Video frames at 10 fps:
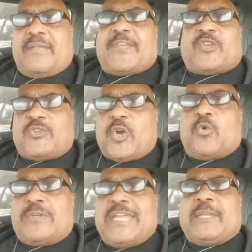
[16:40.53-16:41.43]
that you
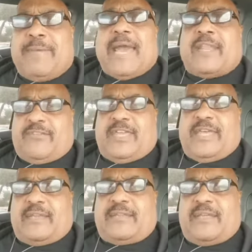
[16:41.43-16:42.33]
know need to be out of your
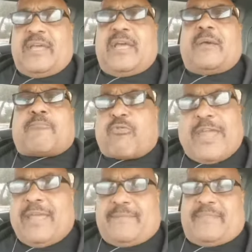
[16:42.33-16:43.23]
head,
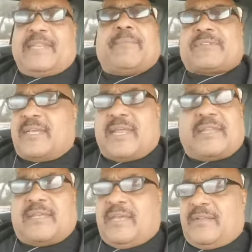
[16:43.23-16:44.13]
pray. Let me say that
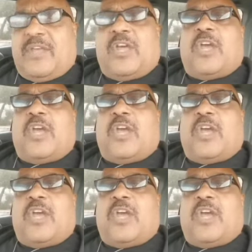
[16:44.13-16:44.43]
again.